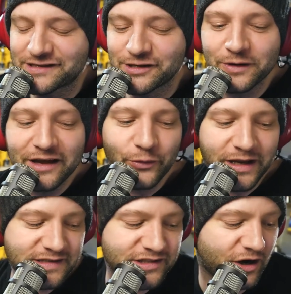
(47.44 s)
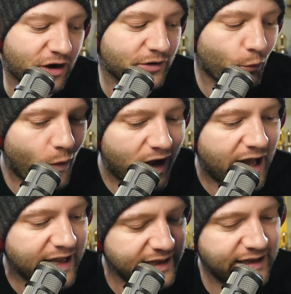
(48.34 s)
And so, if we can start,
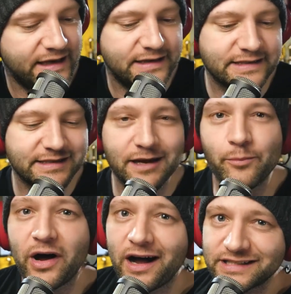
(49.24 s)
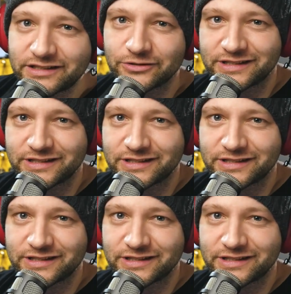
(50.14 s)
why is imposter